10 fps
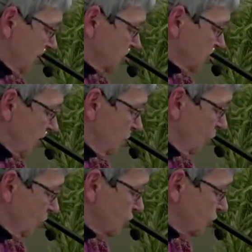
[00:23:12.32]
else.
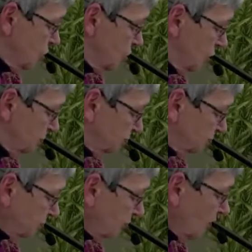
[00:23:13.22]
Am
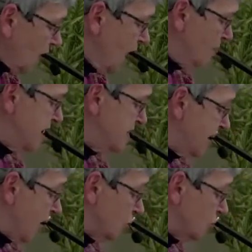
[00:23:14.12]
I
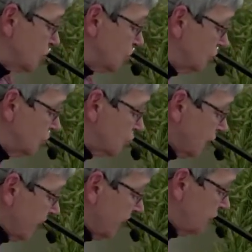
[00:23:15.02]
now still trying